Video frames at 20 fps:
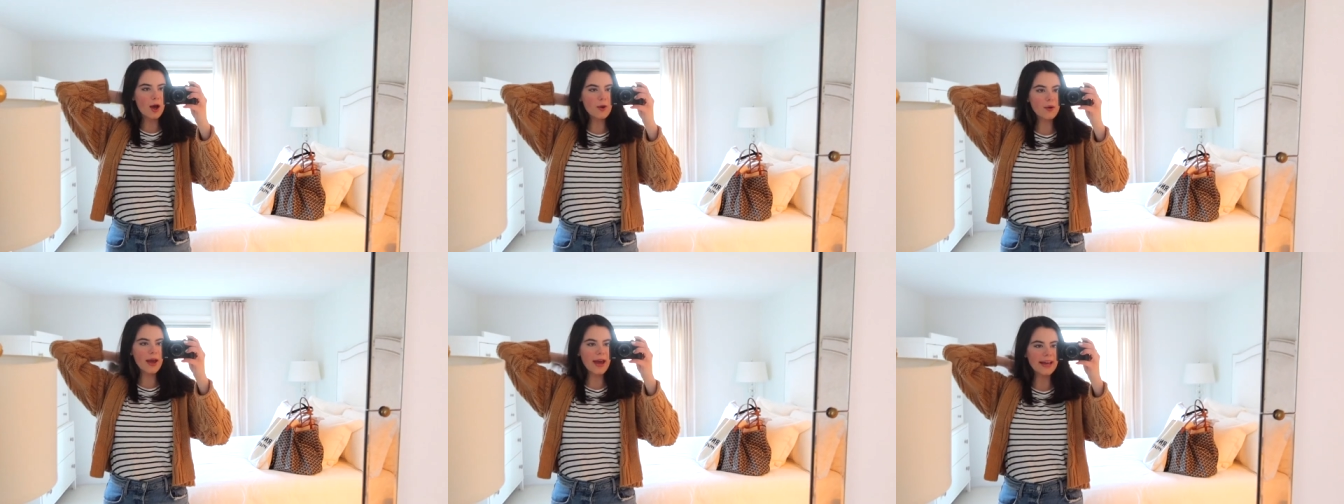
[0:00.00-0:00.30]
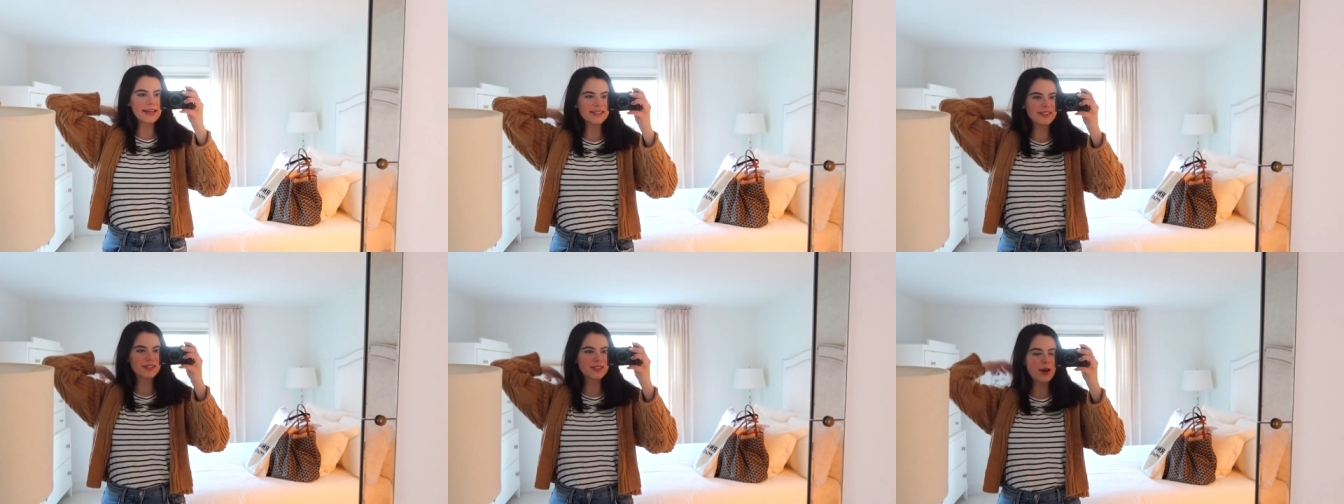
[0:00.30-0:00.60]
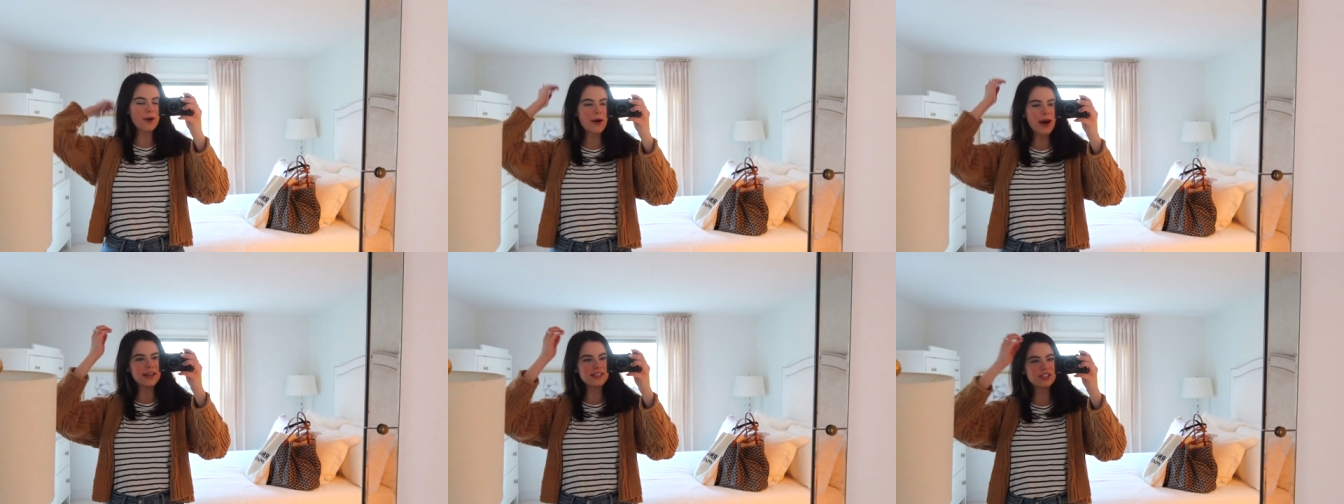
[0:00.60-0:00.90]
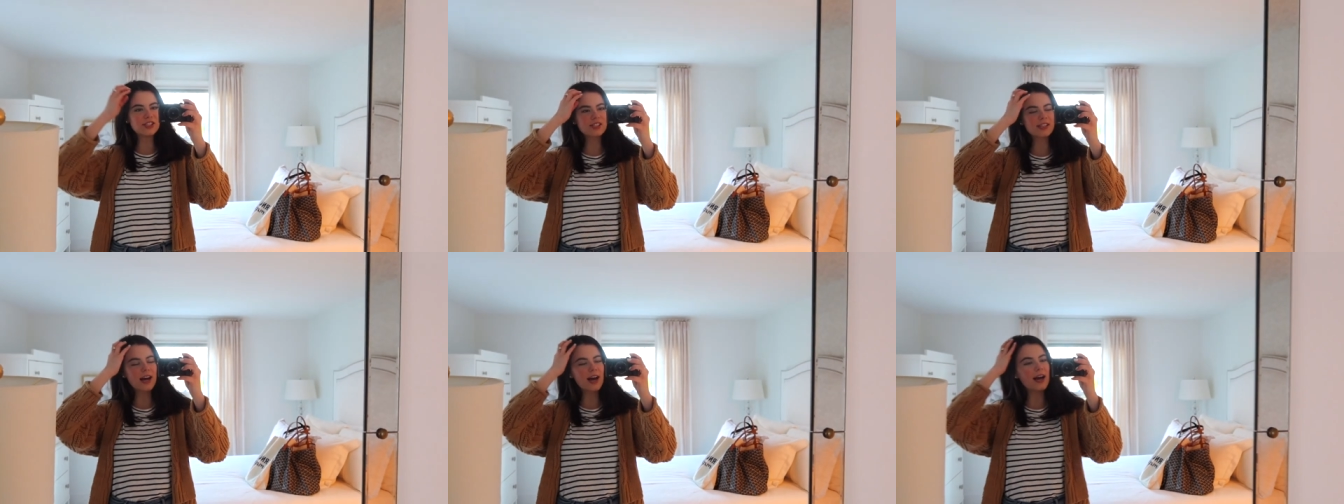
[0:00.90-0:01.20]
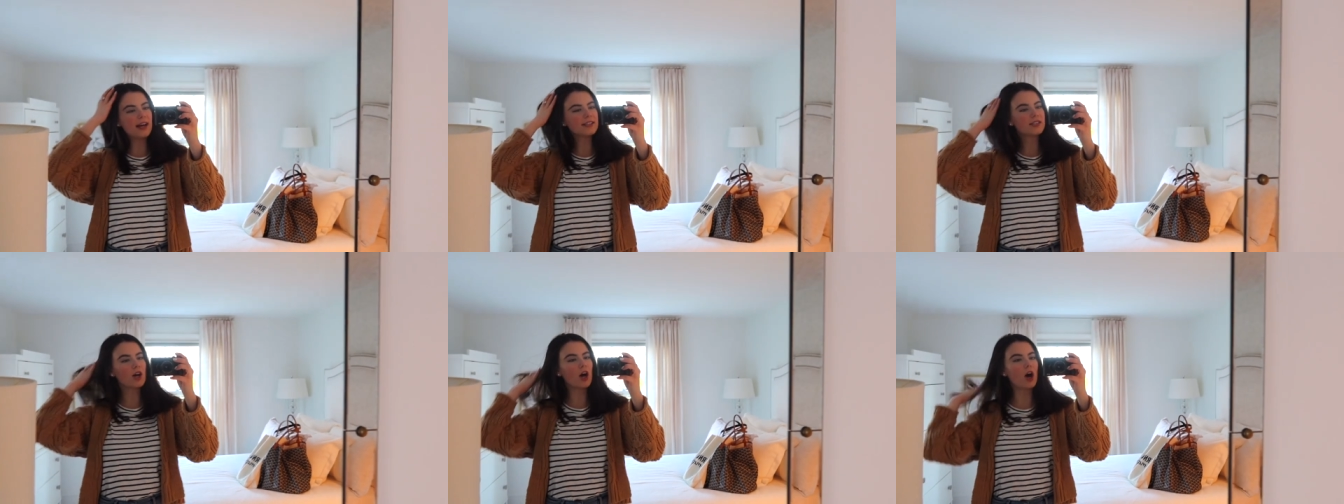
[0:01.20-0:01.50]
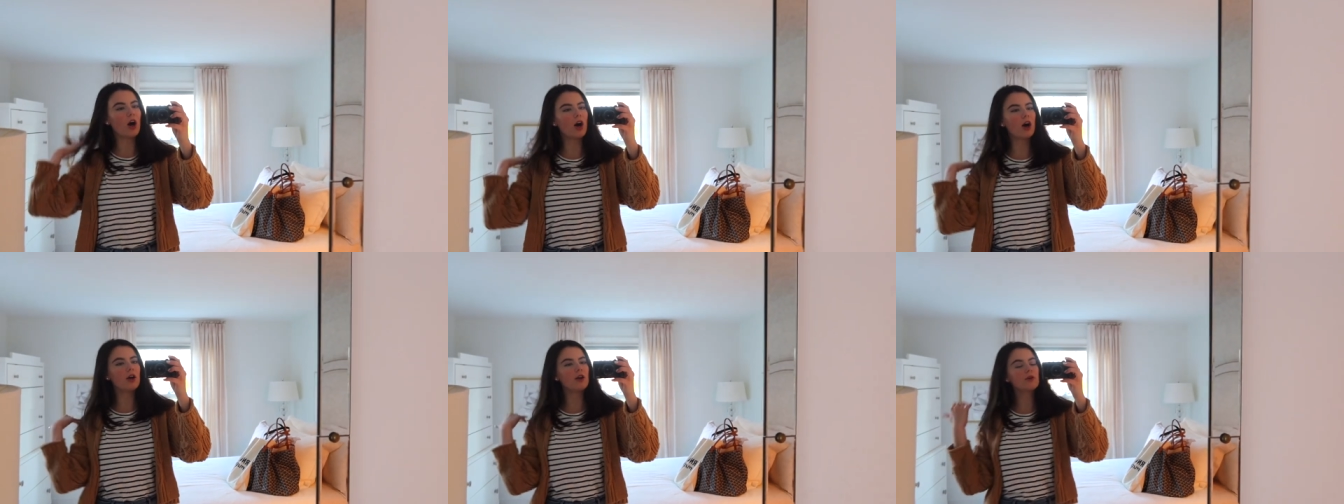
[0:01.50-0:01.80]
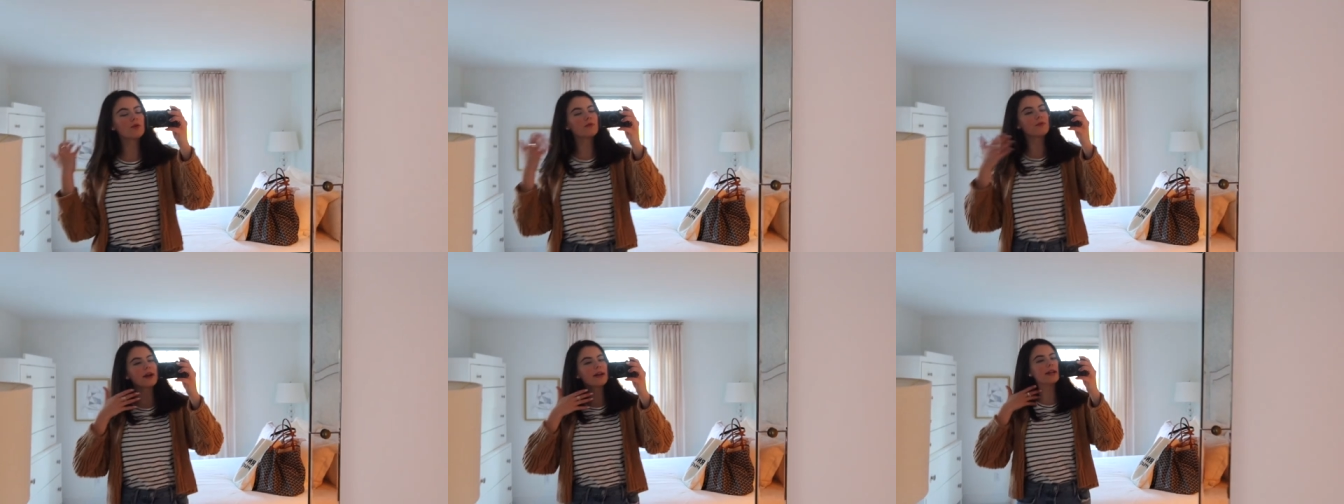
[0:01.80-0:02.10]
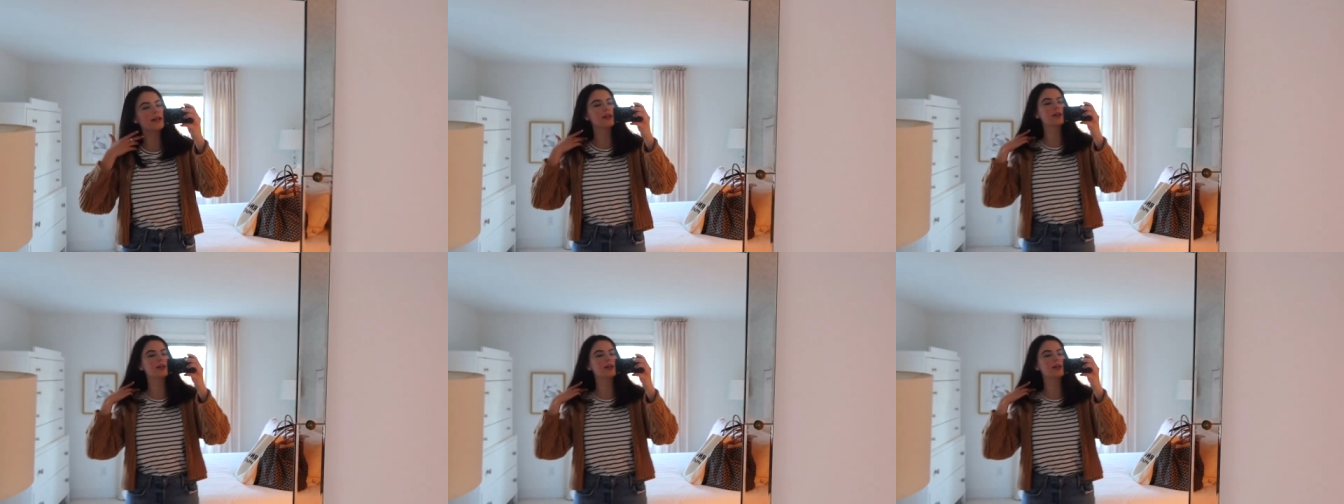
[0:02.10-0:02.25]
Okay, so I just got all ready